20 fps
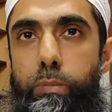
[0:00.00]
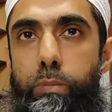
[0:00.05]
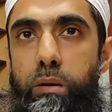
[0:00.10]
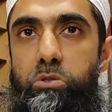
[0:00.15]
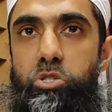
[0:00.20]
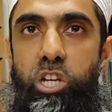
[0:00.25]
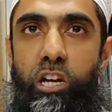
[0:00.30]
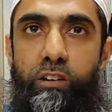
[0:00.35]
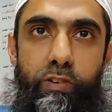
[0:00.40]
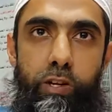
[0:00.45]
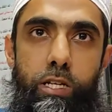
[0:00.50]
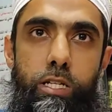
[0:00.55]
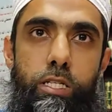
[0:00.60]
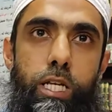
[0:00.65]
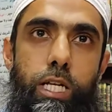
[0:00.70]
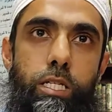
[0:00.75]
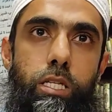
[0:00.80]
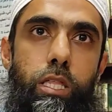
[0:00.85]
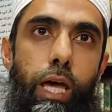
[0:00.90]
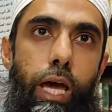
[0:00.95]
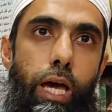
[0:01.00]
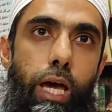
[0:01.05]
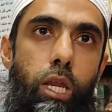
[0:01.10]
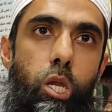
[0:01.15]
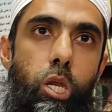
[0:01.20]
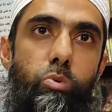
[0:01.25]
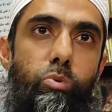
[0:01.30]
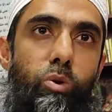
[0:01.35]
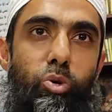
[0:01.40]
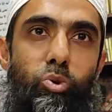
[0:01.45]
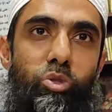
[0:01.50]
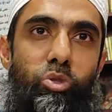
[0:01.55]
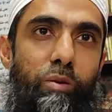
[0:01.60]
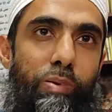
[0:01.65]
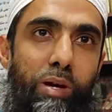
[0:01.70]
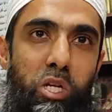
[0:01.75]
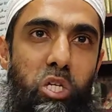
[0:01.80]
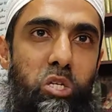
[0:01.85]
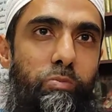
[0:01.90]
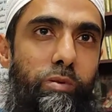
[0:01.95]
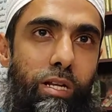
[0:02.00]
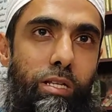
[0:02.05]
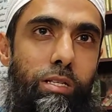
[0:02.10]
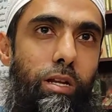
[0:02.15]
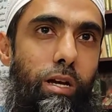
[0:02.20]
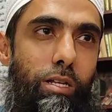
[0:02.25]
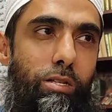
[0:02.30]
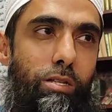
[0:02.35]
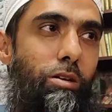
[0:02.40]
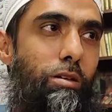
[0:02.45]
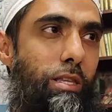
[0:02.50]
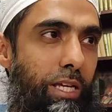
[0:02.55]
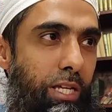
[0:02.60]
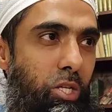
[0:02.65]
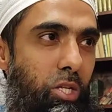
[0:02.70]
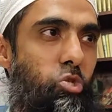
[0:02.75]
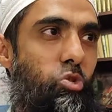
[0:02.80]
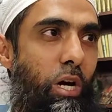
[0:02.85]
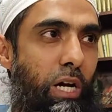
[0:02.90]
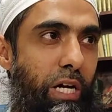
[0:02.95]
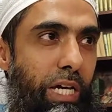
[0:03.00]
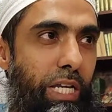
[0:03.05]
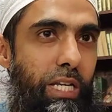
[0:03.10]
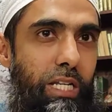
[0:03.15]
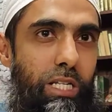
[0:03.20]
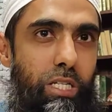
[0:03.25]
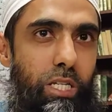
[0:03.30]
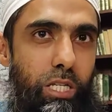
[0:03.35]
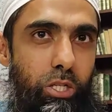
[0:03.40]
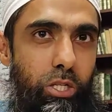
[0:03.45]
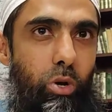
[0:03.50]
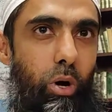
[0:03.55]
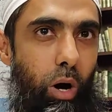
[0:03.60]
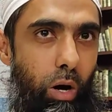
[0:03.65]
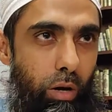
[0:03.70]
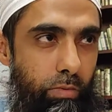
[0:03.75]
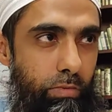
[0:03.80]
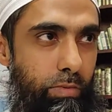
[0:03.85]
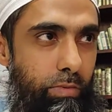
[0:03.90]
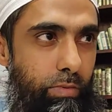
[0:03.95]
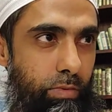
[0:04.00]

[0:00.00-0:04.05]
Imam Shafi'i says that you won't do the punishment until his drunkenness is gone,